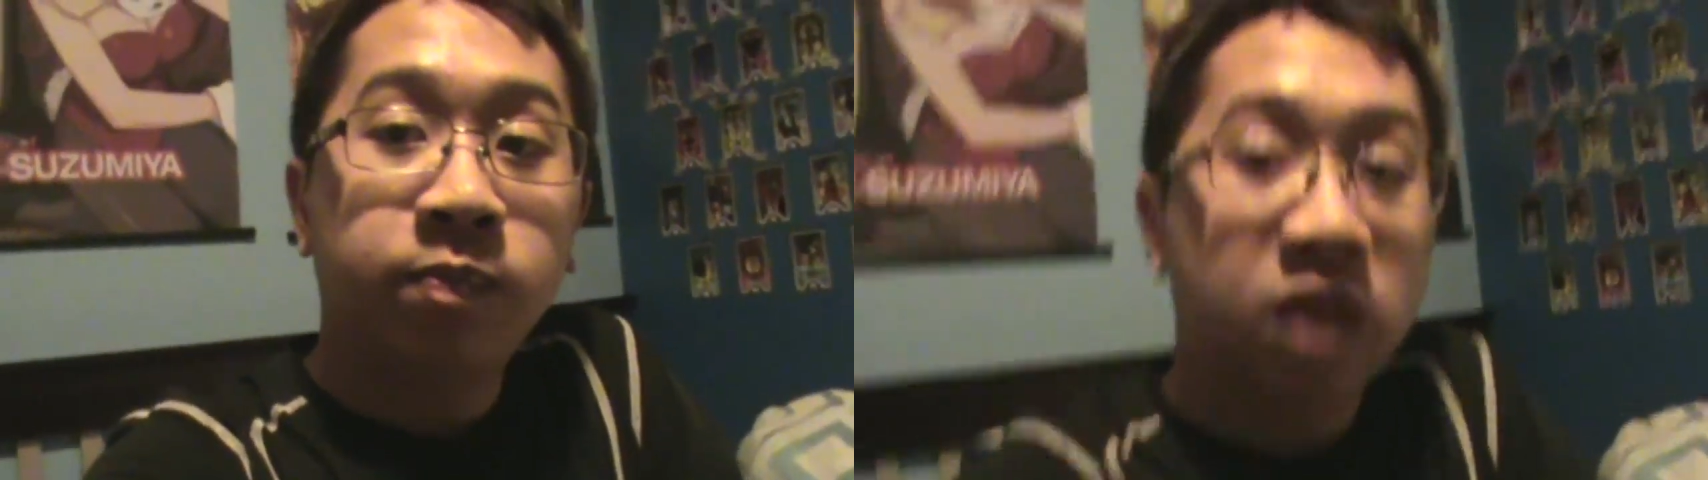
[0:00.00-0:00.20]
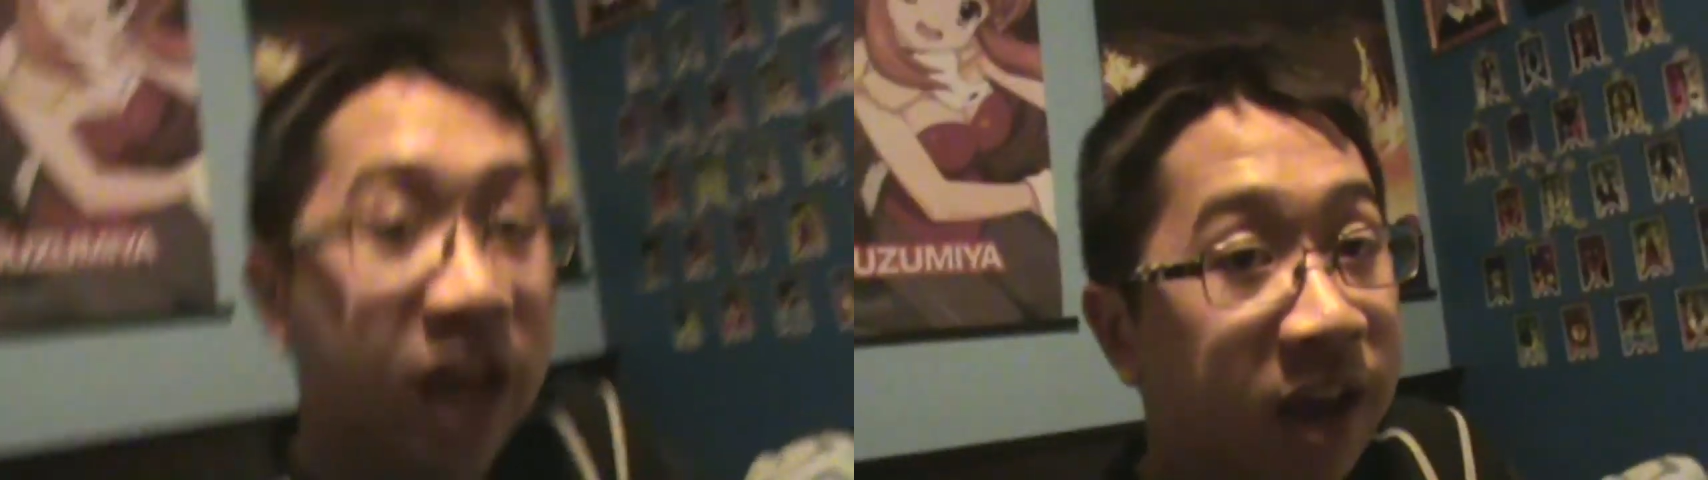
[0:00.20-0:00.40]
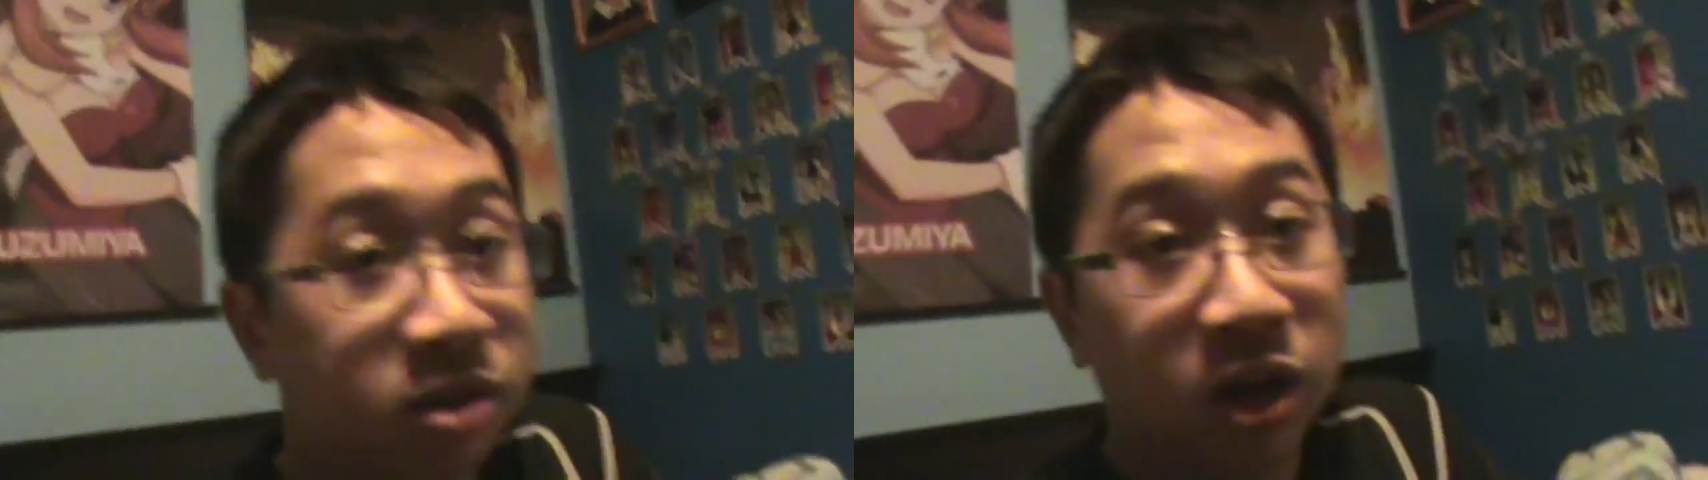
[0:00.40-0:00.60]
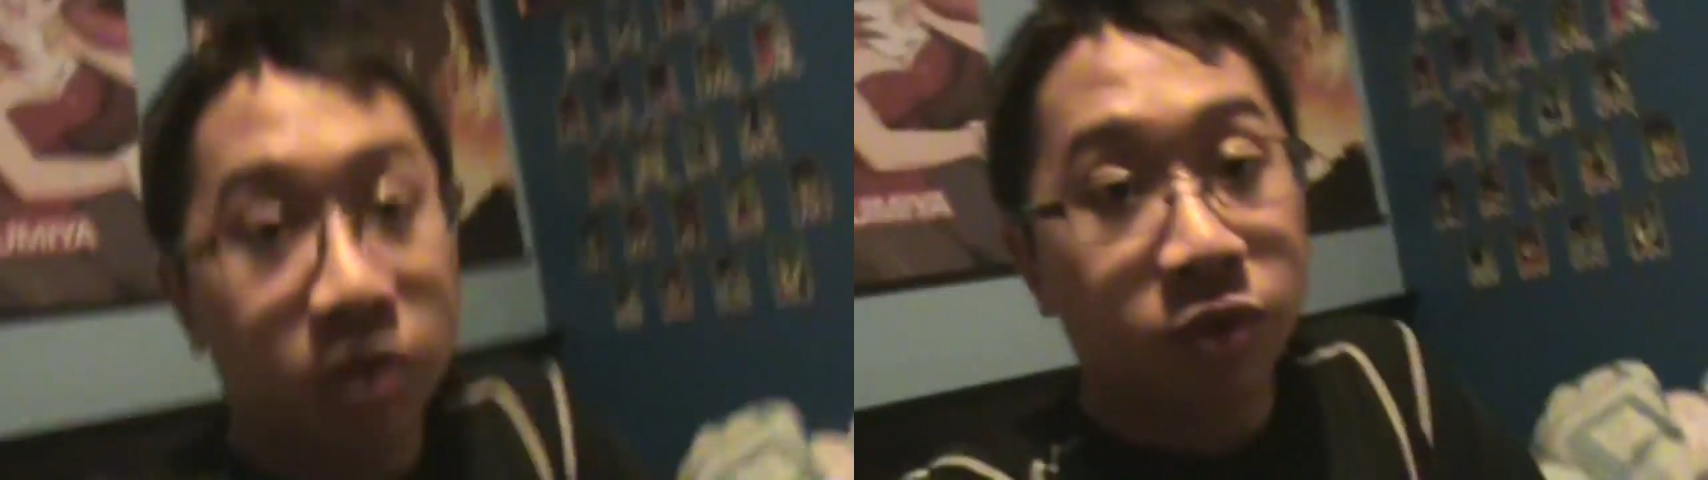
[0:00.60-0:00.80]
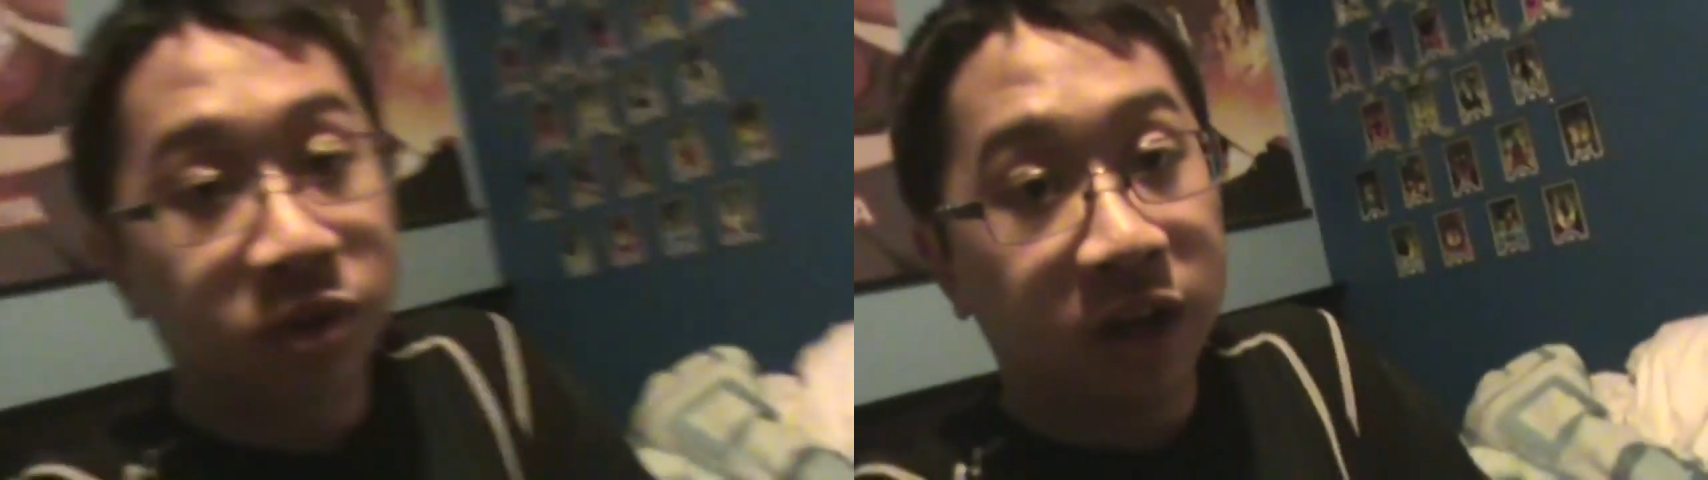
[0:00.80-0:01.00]
I had the God of
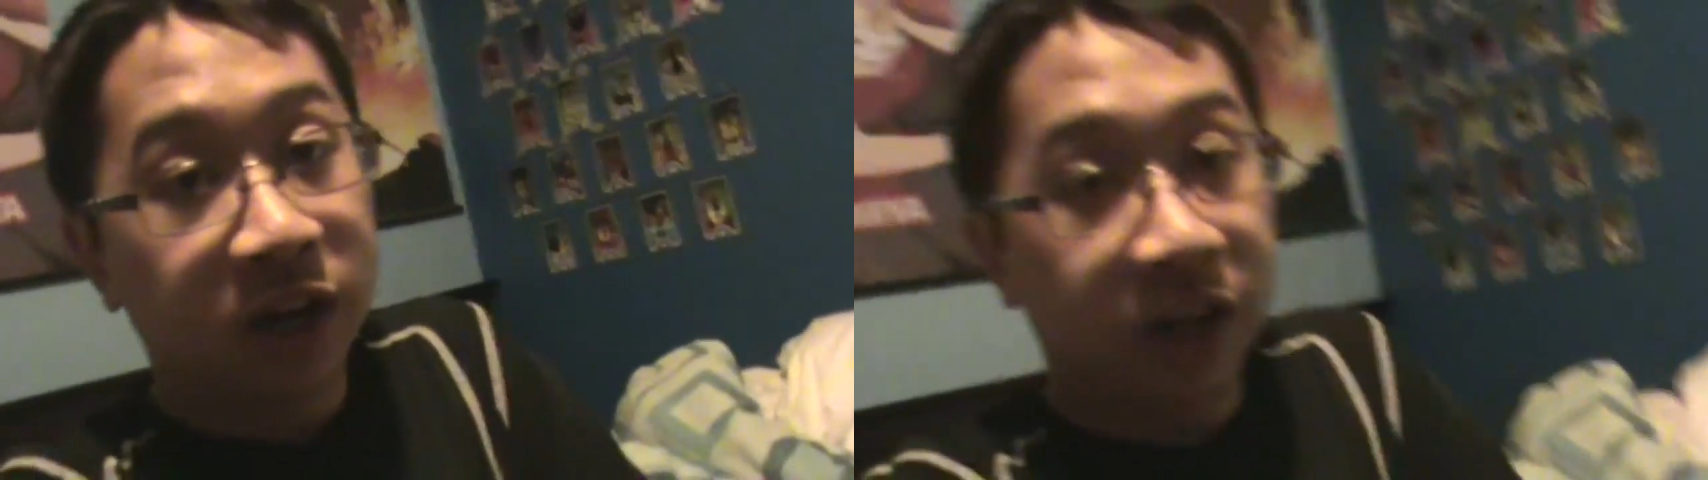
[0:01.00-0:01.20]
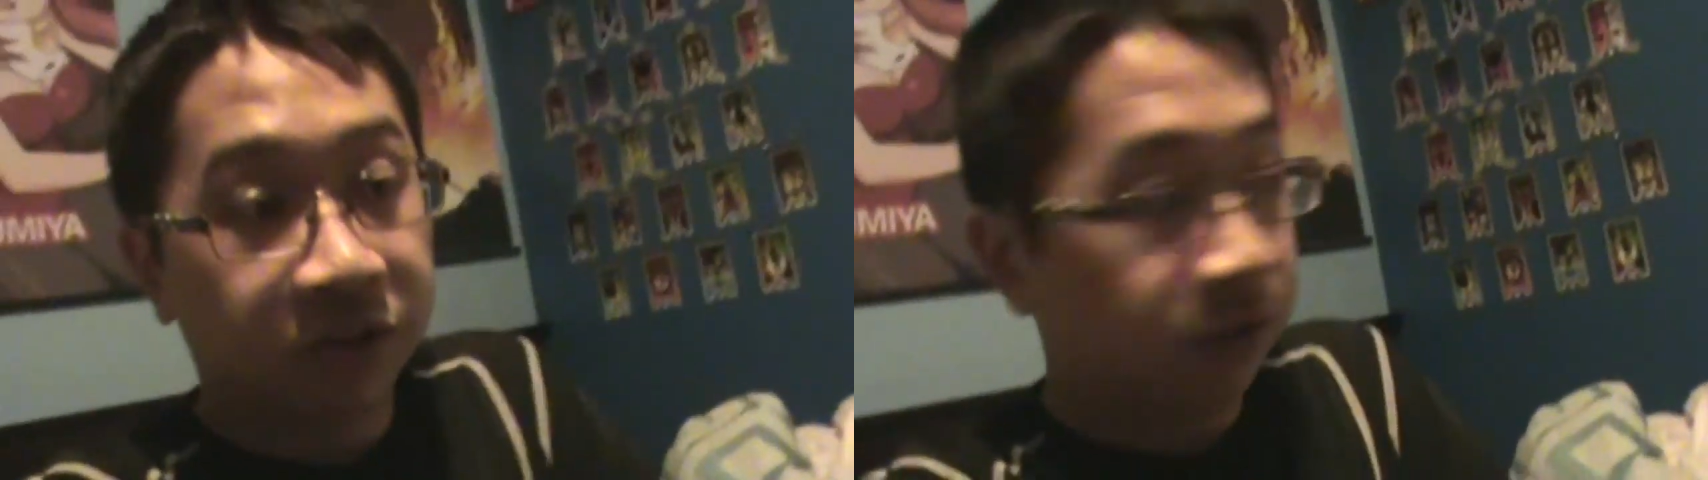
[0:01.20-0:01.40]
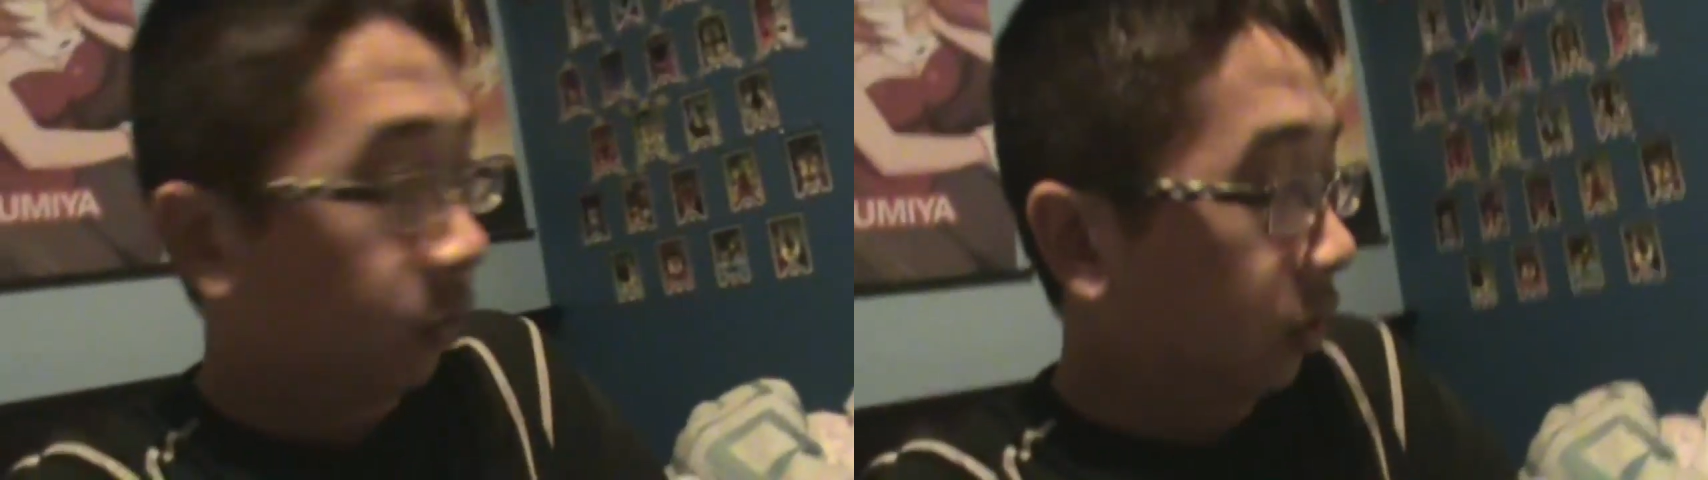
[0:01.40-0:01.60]
War saga except for